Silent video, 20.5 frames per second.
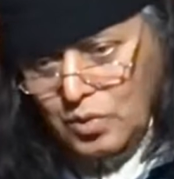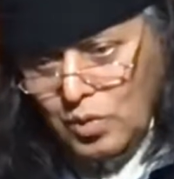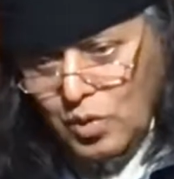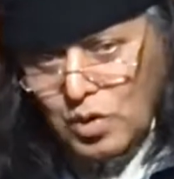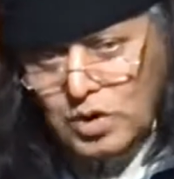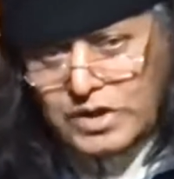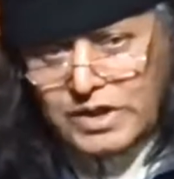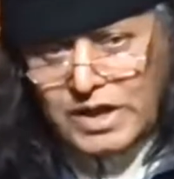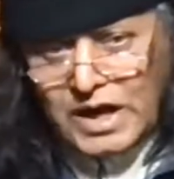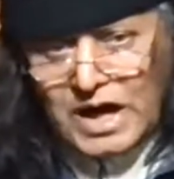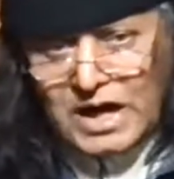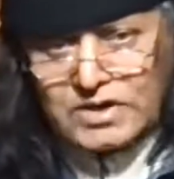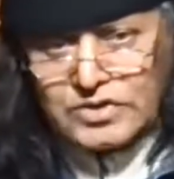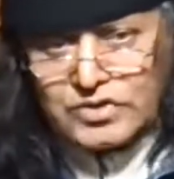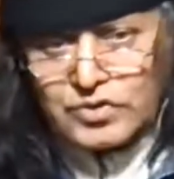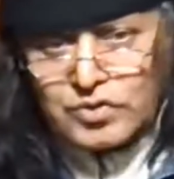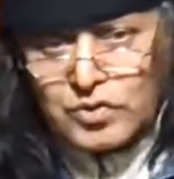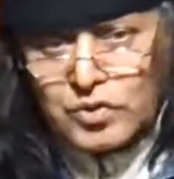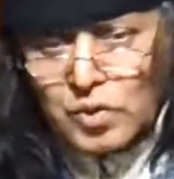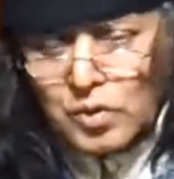Would that
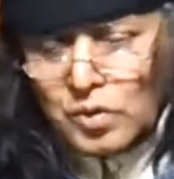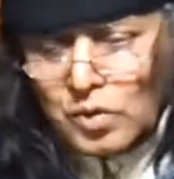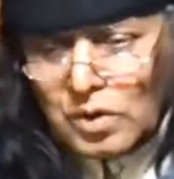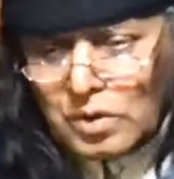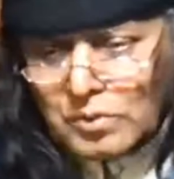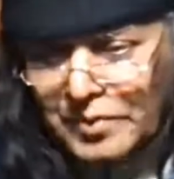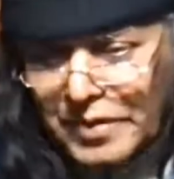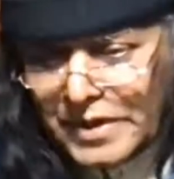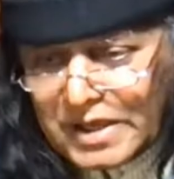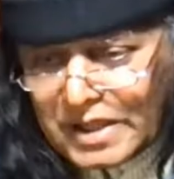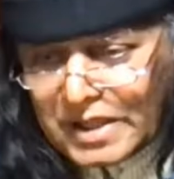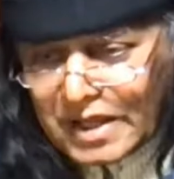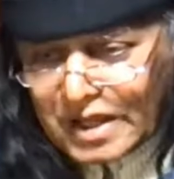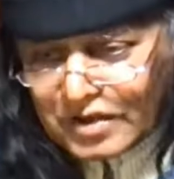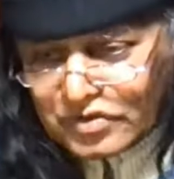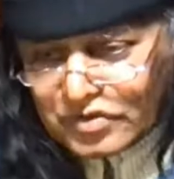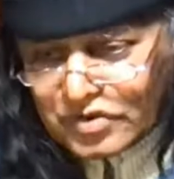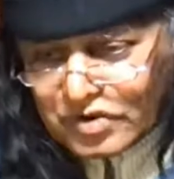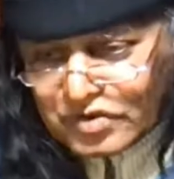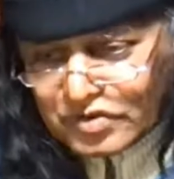school be in
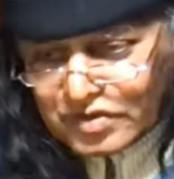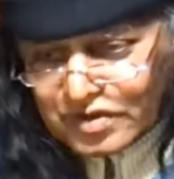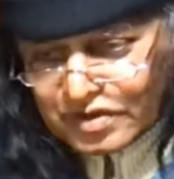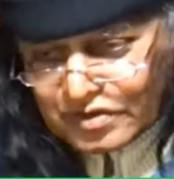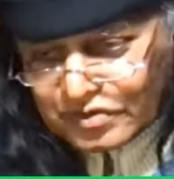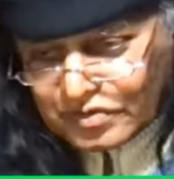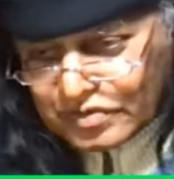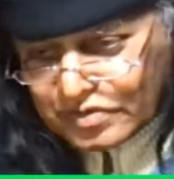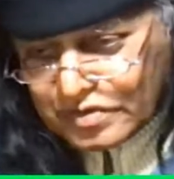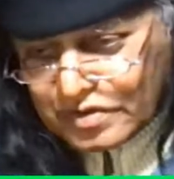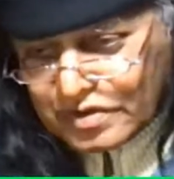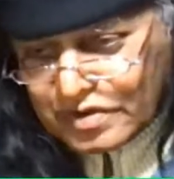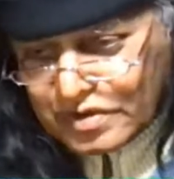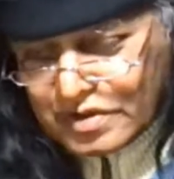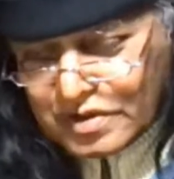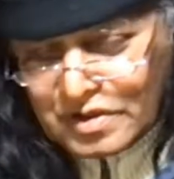existence